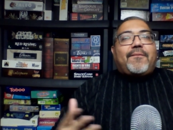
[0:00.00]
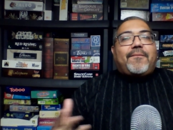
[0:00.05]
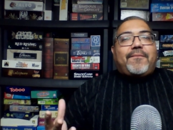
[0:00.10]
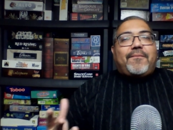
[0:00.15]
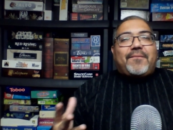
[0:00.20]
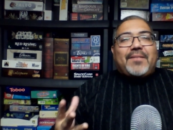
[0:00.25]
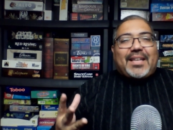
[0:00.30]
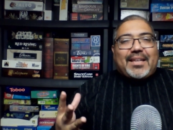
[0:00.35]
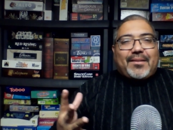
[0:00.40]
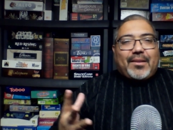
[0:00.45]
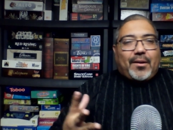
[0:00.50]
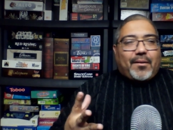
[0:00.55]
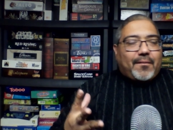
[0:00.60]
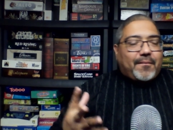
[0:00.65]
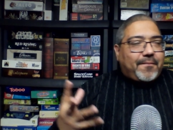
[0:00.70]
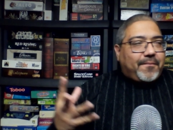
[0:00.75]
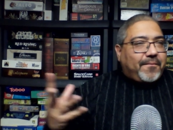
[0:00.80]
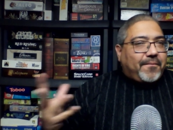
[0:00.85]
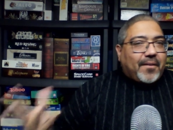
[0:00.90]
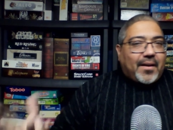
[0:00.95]
like you know
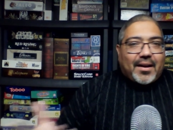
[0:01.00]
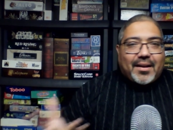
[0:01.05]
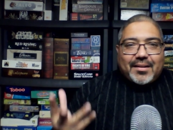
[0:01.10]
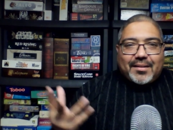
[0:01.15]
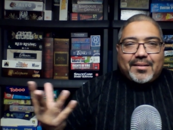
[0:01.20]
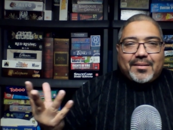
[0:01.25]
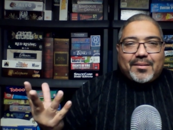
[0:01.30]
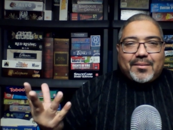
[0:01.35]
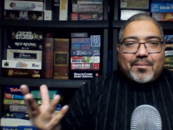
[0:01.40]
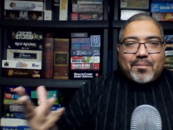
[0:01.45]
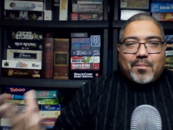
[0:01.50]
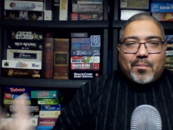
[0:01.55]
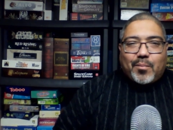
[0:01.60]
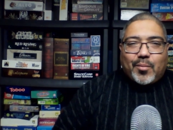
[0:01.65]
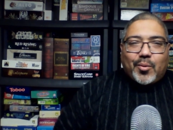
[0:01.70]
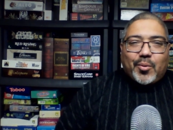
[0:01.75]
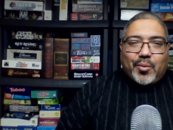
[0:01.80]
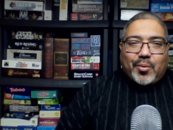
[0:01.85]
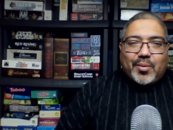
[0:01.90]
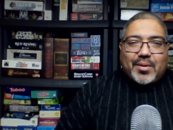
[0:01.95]
fun
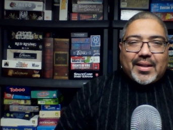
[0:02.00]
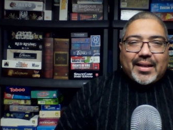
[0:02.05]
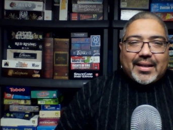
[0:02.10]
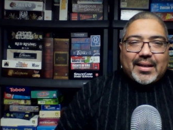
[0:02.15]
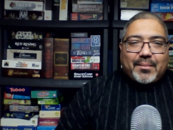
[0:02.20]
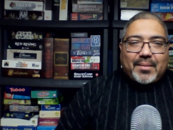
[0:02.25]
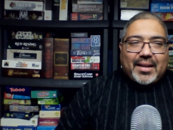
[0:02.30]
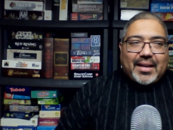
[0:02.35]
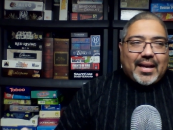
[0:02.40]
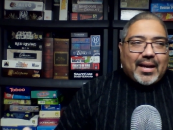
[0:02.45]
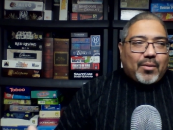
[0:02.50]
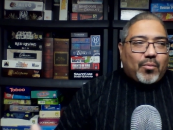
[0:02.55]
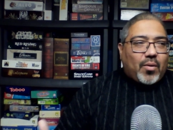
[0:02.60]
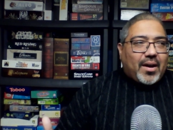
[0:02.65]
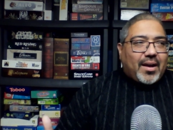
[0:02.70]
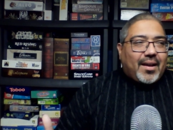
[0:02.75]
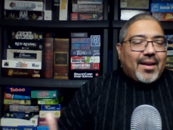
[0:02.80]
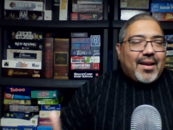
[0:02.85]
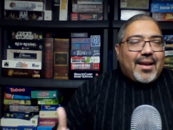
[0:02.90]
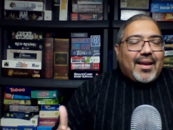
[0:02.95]
mood like i mean i
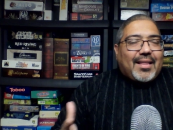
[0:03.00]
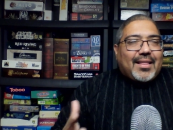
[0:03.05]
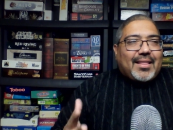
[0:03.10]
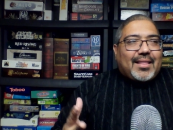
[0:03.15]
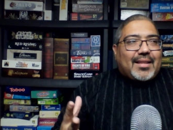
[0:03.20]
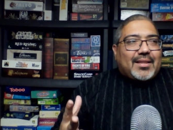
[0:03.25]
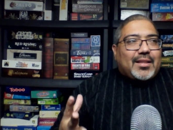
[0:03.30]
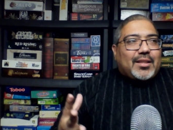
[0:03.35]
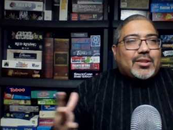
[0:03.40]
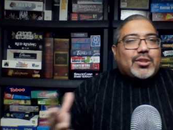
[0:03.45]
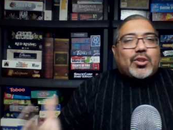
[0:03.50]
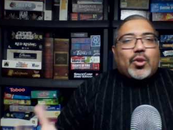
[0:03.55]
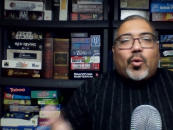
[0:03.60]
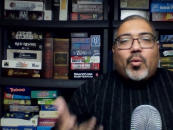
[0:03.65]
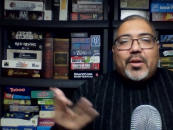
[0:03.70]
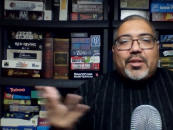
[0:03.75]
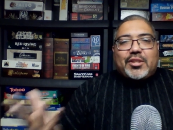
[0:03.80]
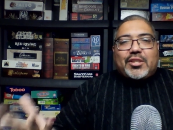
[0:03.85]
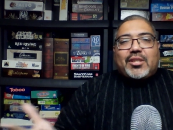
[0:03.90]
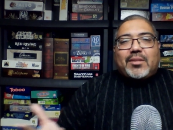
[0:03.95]
want the, the
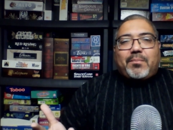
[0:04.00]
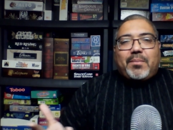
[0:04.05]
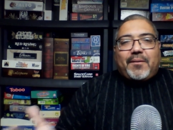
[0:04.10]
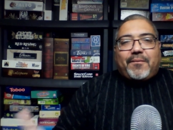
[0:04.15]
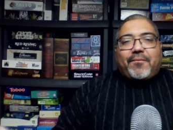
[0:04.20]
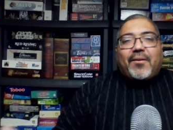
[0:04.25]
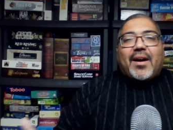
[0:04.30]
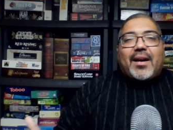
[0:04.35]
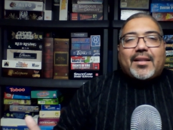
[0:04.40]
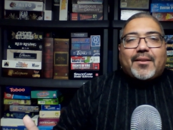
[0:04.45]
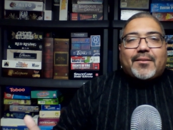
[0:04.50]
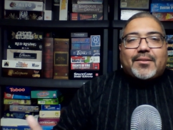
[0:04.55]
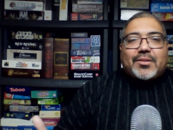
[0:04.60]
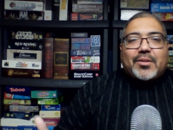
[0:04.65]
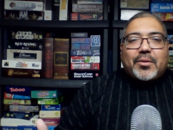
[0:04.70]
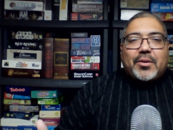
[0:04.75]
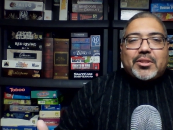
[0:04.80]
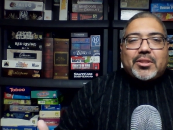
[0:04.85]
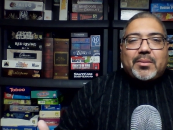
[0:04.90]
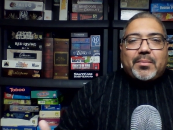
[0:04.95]
story should be fun the
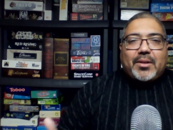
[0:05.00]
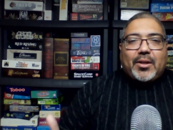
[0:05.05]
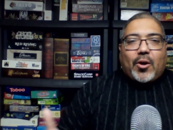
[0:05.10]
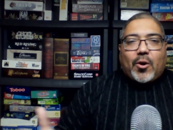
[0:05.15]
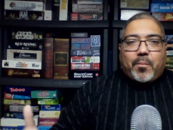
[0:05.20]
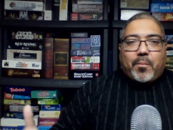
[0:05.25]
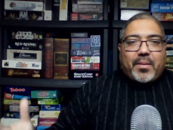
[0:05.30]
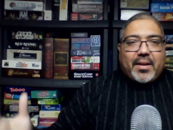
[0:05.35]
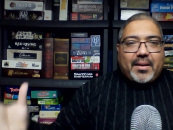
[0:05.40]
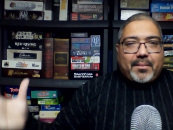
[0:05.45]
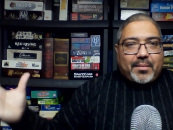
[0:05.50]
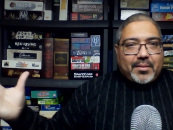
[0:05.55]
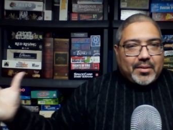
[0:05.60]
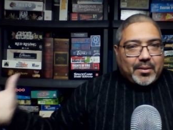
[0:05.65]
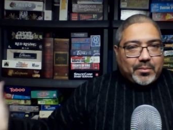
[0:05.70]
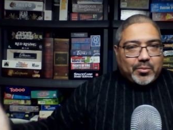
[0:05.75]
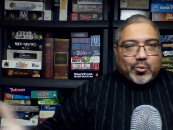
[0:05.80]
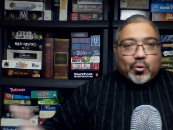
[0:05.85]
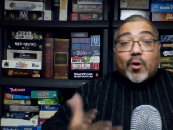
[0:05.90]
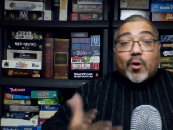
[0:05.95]
story should be open and
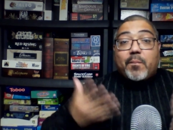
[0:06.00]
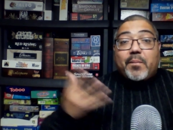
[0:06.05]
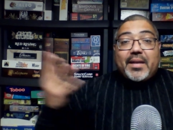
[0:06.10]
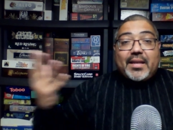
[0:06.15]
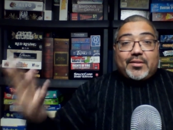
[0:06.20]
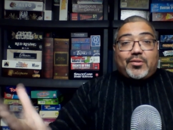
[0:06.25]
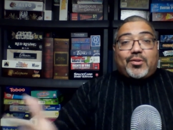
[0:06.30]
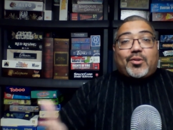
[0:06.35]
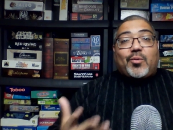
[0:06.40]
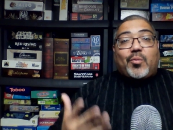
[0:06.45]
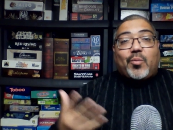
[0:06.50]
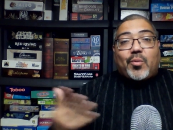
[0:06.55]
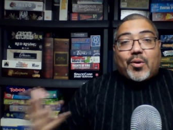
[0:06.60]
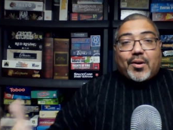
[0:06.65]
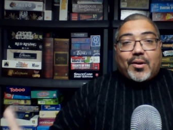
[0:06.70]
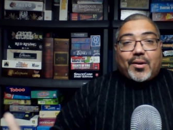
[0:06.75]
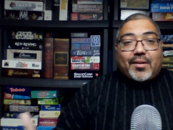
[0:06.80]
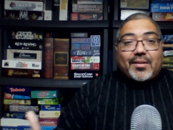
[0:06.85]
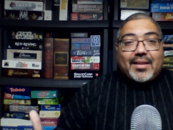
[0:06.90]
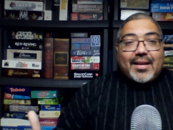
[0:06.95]
absorb me into the
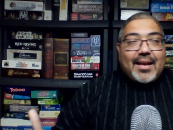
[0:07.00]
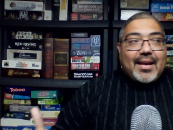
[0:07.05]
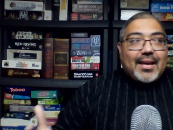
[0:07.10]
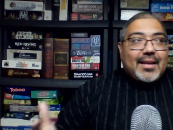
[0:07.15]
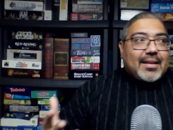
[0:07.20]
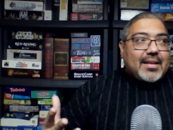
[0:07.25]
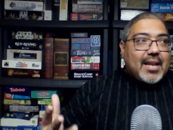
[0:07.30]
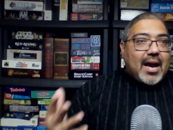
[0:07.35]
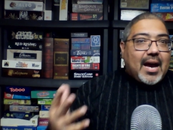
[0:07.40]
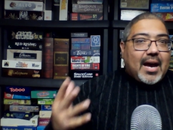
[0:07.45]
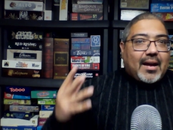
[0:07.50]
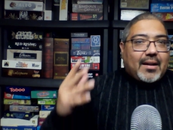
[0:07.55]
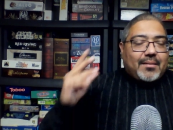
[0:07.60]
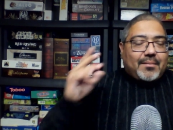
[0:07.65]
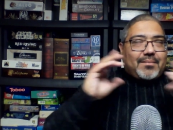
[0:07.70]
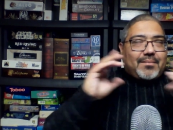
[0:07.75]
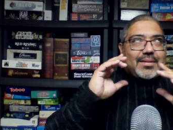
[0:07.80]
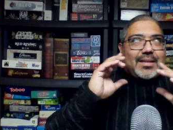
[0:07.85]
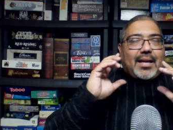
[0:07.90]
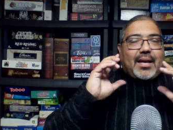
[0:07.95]
world not
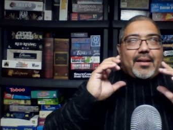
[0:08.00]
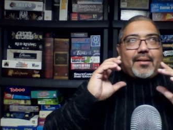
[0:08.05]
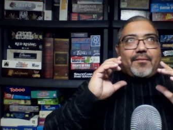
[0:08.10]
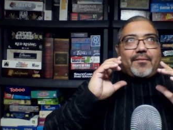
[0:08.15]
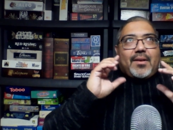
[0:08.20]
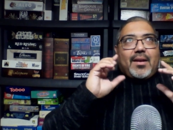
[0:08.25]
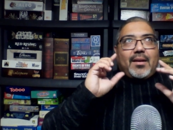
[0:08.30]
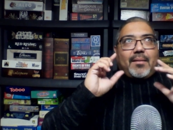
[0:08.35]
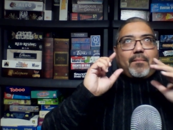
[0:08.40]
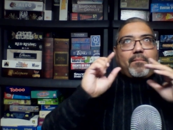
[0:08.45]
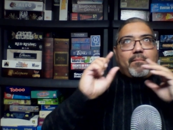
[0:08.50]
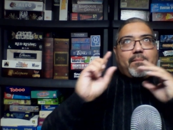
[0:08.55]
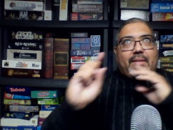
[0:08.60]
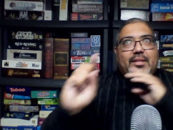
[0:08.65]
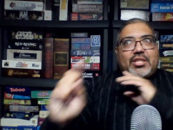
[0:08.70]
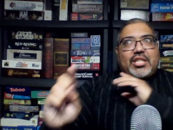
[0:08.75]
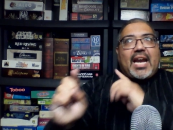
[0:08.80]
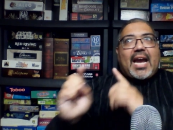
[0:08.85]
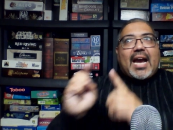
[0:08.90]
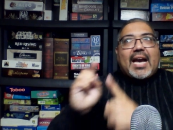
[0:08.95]
kind of
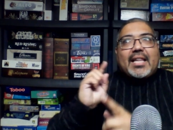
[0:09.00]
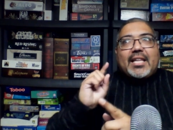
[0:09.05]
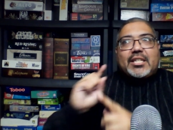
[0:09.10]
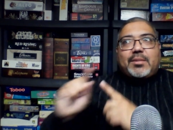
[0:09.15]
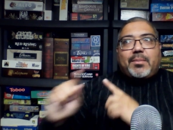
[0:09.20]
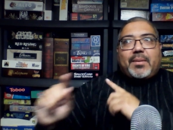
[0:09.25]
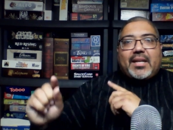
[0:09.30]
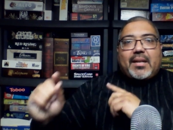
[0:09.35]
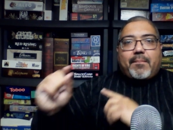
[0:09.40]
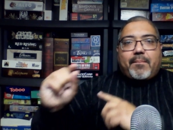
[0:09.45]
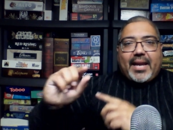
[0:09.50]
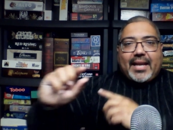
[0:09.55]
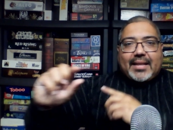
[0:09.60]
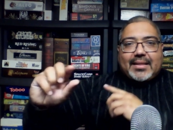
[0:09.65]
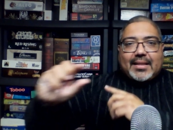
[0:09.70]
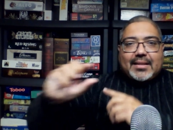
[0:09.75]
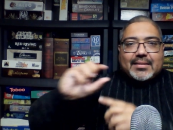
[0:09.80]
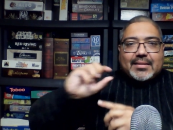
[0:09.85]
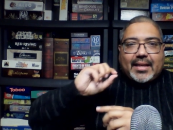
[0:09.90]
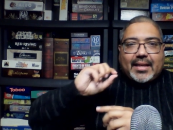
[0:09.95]
challenge me to make
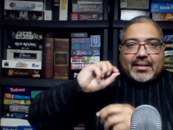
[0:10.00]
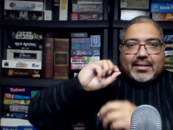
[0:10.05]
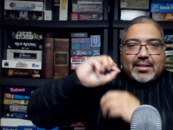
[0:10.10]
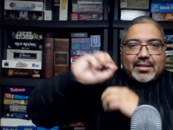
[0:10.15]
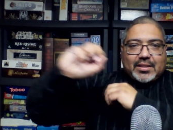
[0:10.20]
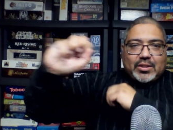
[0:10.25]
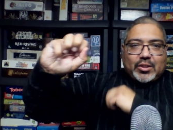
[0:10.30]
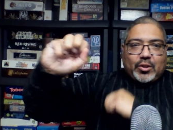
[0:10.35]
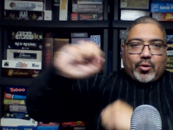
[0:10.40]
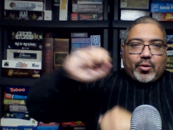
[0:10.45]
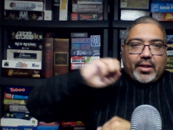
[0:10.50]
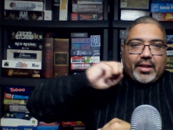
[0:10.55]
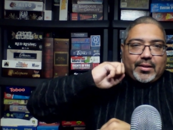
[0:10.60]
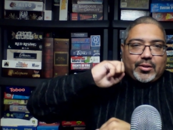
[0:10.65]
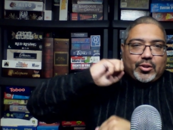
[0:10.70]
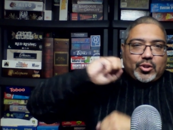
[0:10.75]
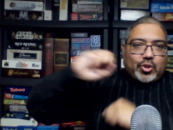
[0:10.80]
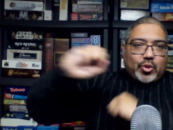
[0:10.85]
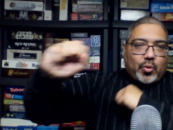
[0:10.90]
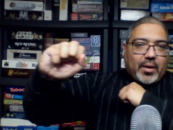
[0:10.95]
this like discerning
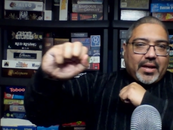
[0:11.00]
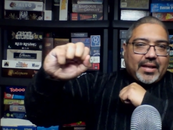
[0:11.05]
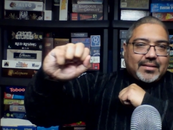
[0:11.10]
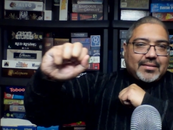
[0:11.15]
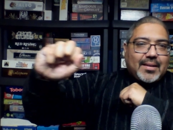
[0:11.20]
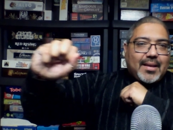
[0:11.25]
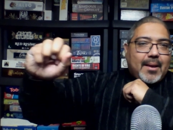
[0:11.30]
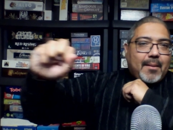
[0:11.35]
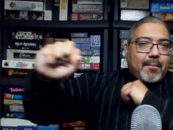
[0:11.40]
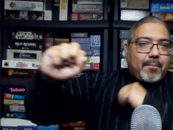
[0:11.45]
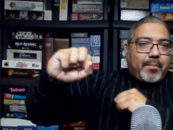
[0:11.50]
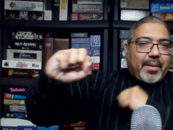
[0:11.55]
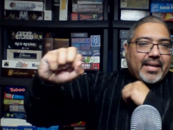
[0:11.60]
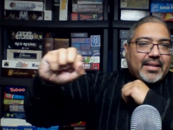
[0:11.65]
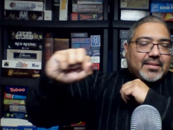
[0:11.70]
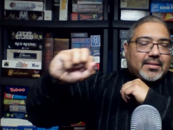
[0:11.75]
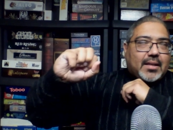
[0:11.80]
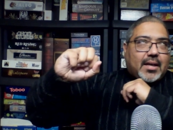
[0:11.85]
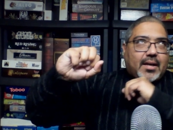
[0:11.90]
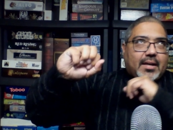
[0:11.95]
choice
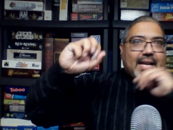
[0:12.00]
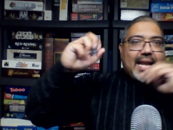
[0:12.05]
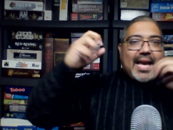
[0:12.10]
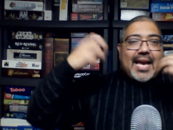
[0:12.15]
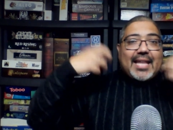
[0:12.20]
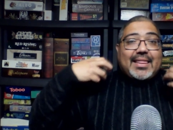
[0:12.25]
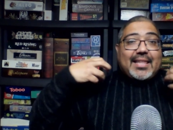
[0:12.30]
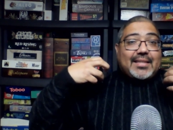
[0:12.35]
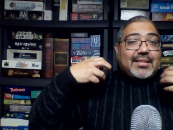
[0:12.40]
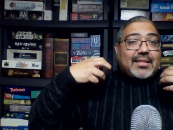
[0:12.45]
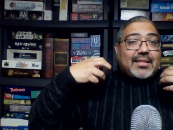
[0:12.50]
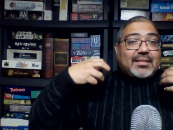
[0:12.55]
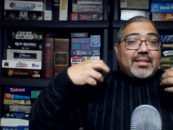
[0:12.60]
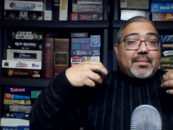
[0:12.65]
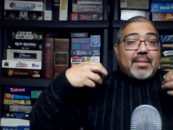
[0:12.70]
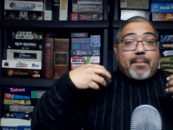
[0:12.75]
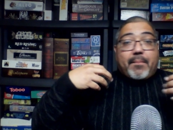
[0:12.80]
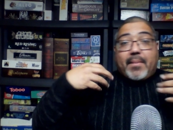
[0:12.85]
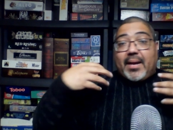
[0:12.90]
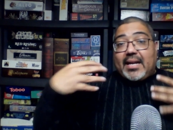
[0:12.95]
based on an ethic system
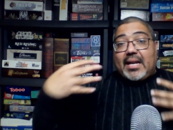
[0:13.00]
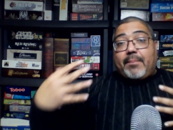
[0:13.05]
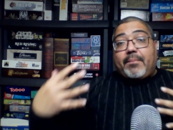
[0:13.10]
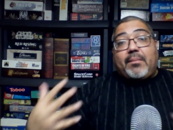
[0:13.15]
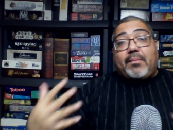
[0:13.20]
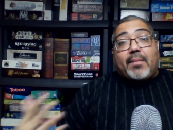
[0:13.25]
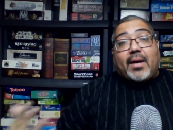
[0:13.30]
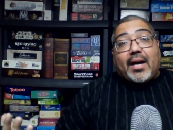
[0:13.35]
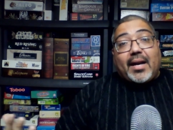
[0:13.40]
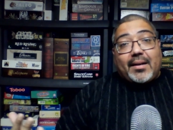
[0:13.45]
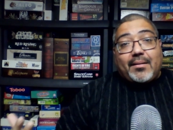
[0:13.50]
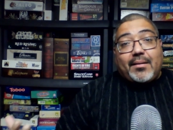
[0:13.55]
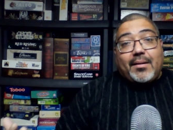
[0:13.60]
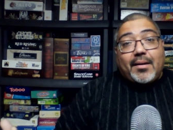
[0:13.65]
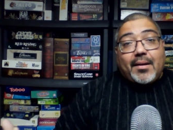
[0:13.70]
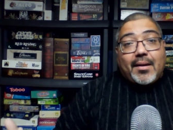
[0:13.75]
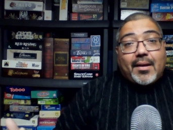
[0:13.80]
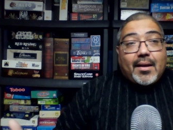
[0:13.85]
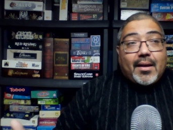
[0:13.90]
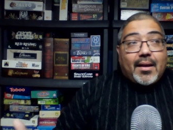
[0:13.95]
that might not be mine
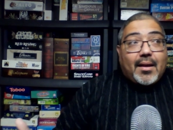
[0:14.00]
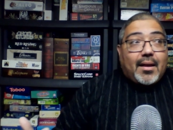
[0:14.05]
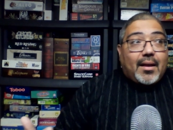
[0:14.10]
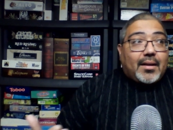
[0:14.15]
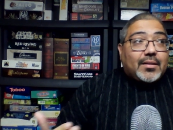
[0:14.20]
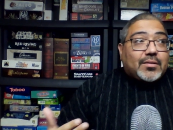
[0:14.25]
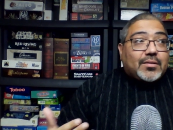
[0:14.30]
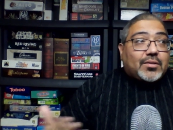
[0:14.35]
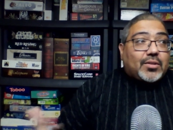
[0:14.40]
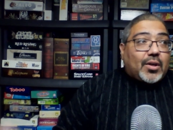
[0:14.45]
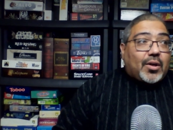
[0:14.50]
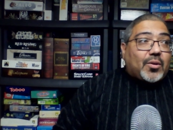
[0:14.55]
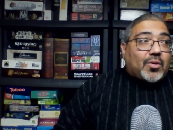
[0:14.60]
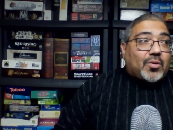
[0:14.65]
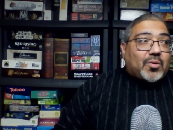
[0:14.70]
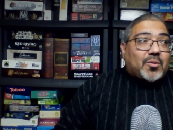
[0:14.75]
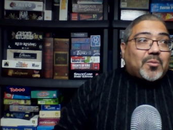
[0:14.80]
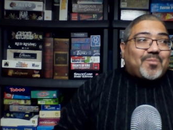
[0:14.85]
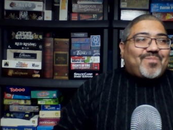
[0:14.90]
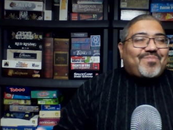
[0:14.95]

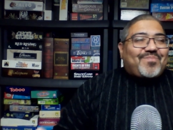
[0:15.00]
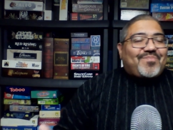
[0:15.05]
so